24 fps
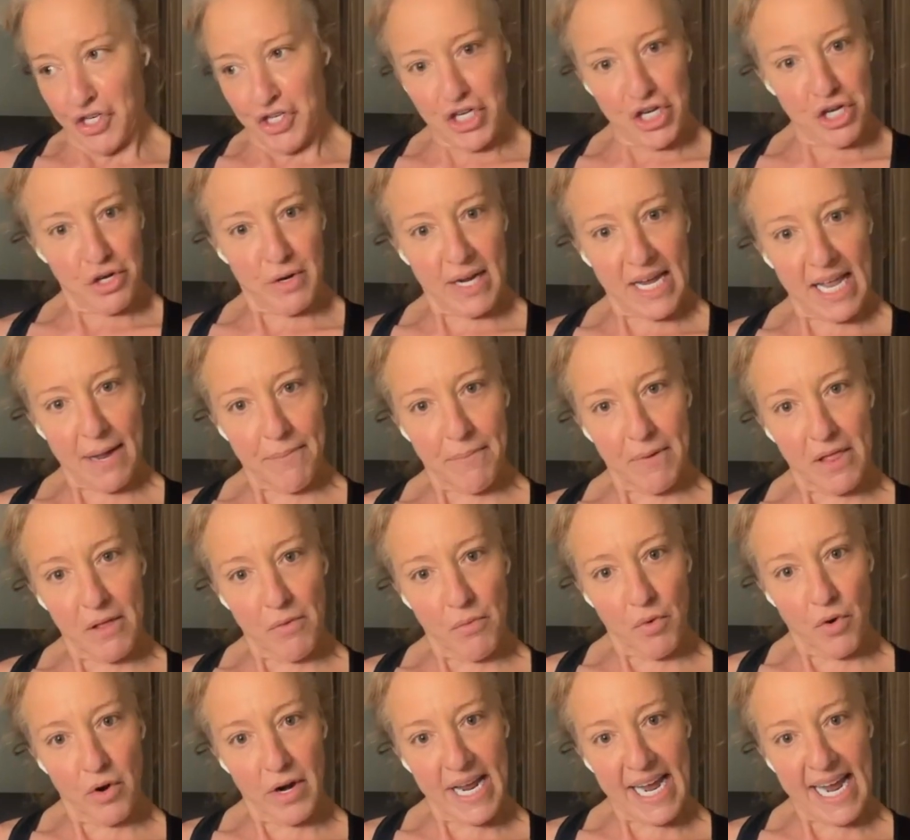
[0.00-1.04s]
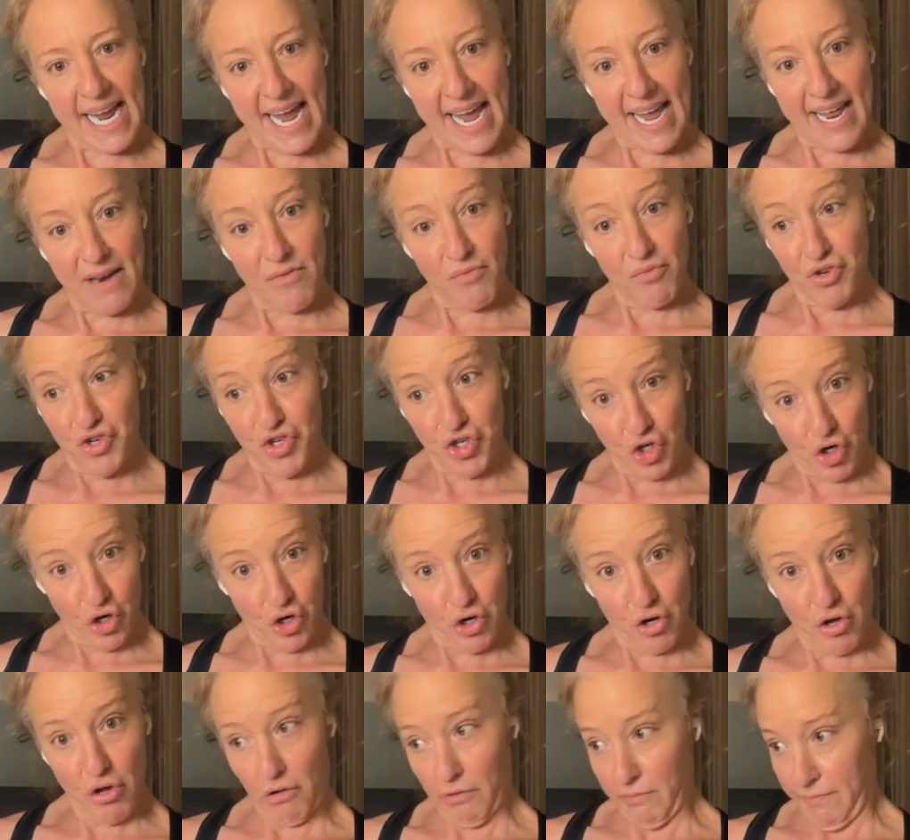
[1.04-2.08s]
Do you get up in the morning and
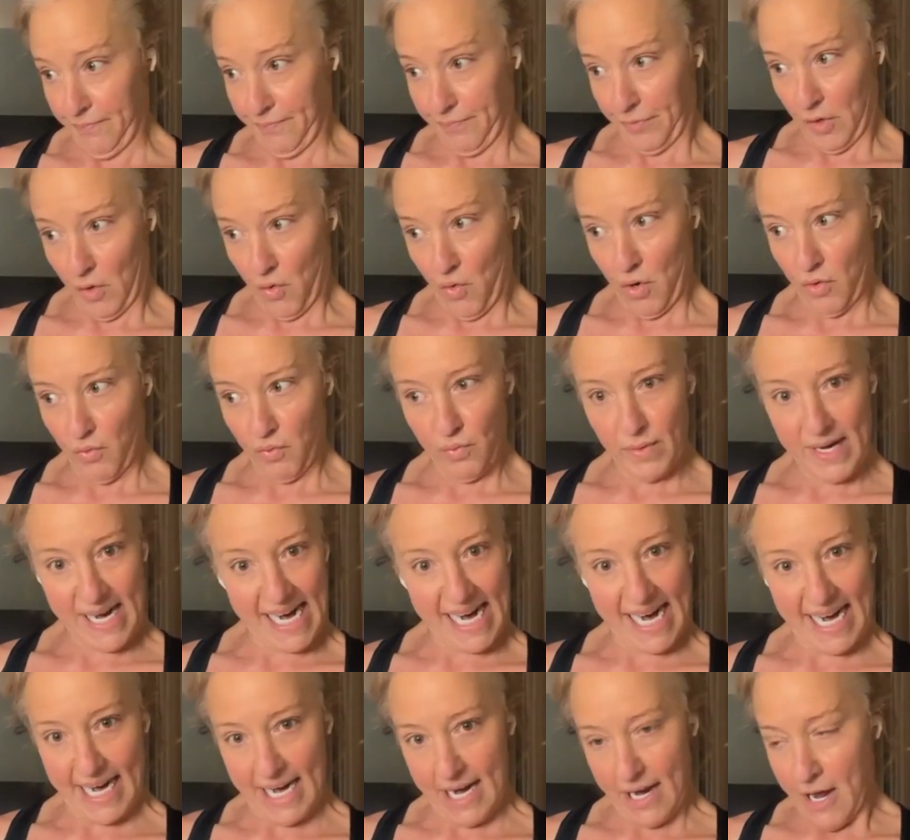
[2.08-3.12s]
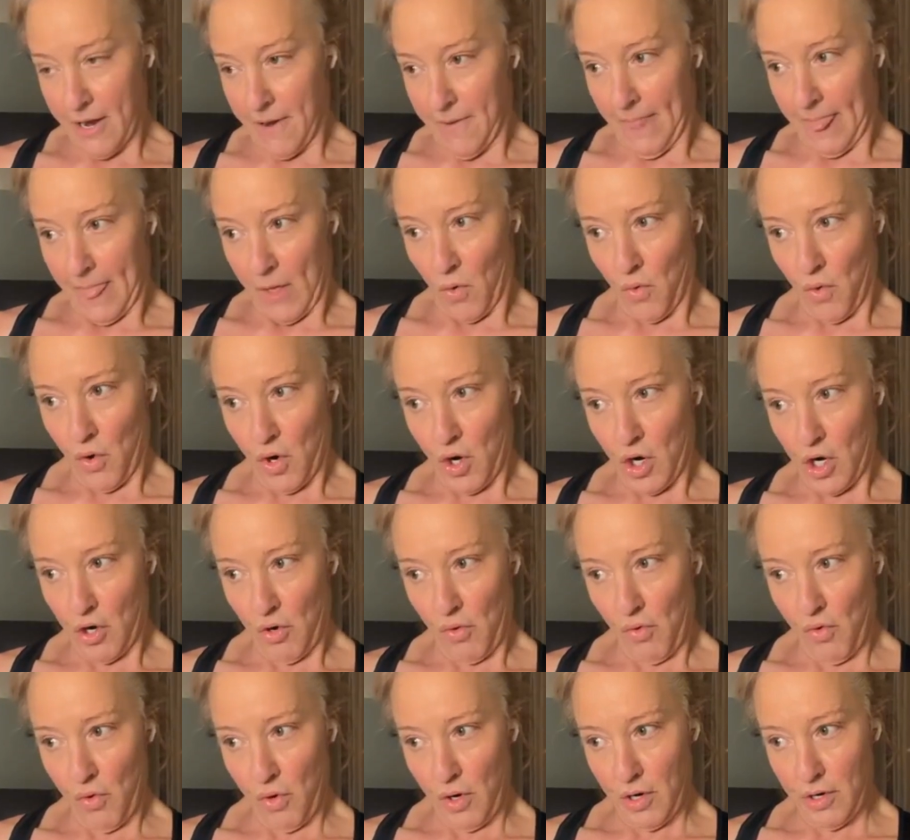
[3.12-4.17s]
journal or read
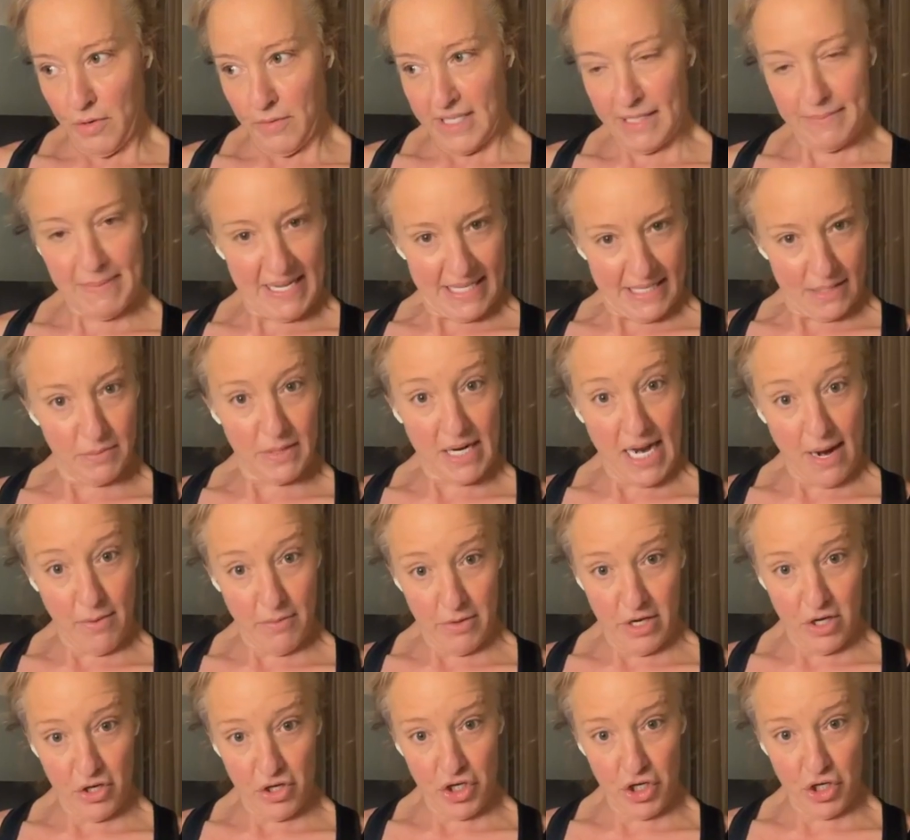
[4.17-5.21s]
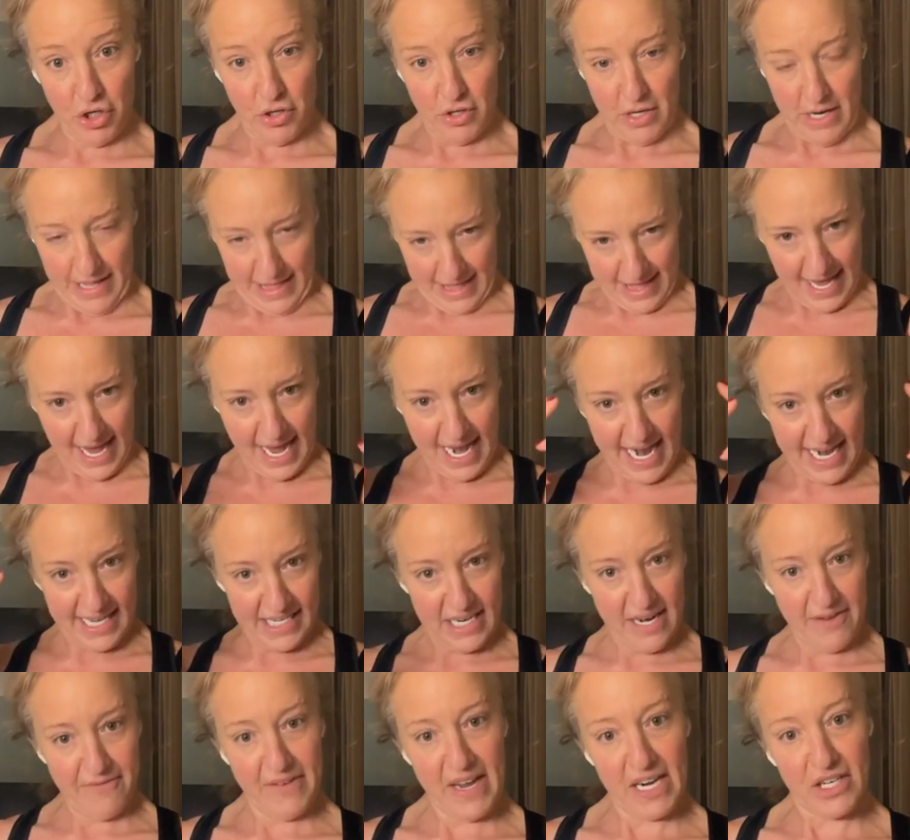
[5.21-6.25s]
or or spend some time with your children that
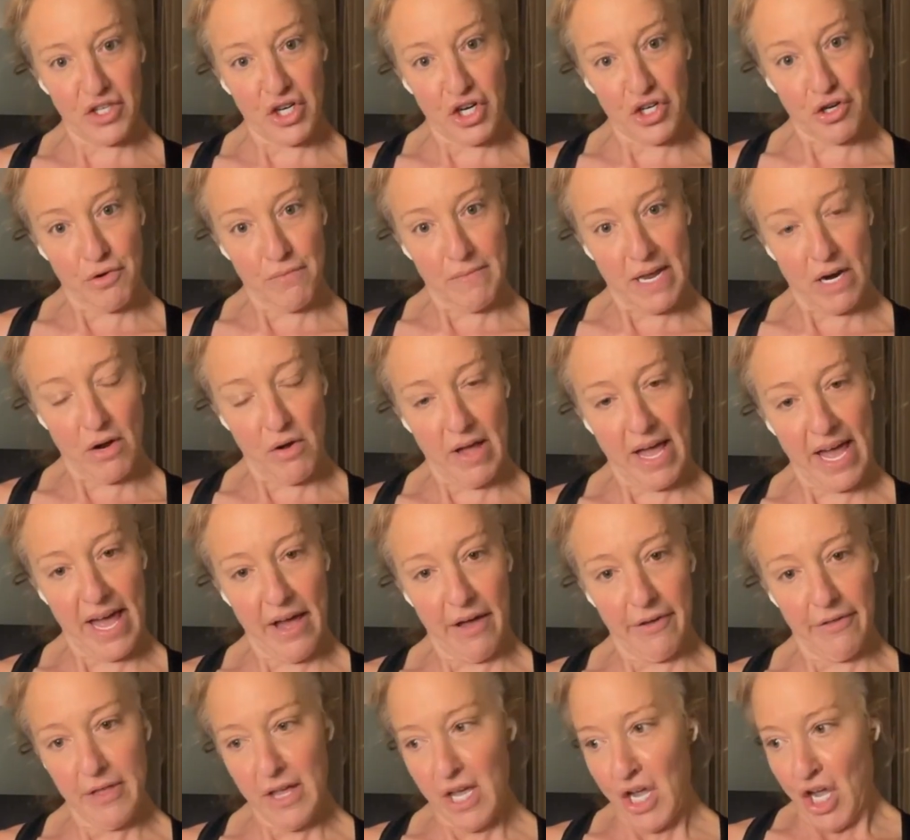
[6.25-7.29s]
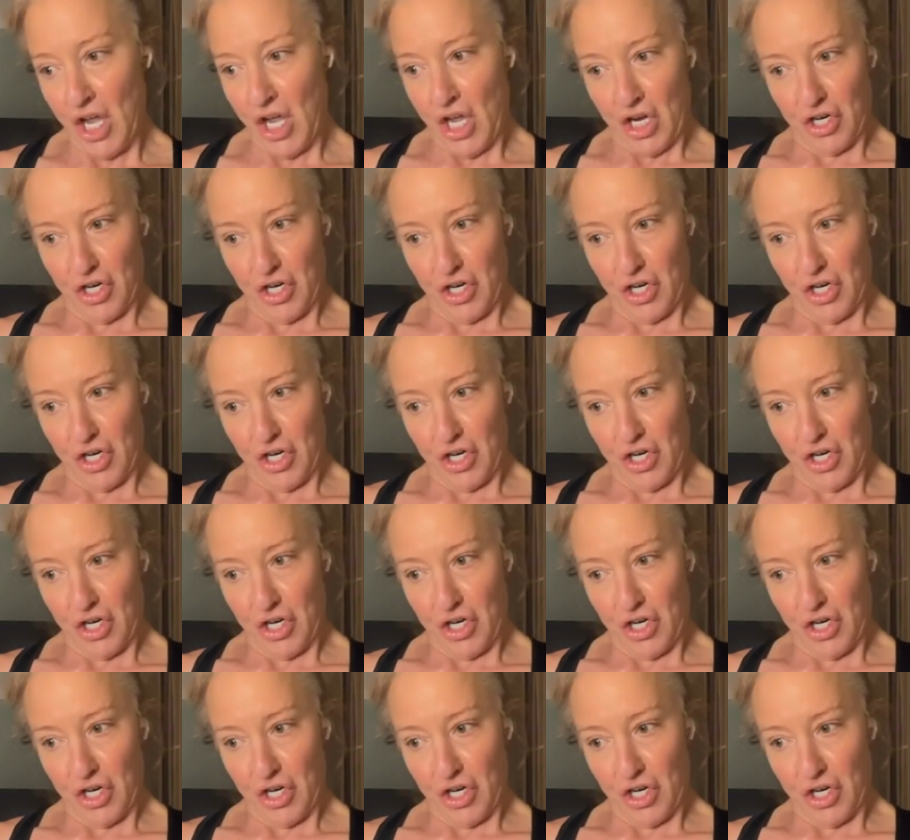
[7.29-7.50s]
has an effect on your mental health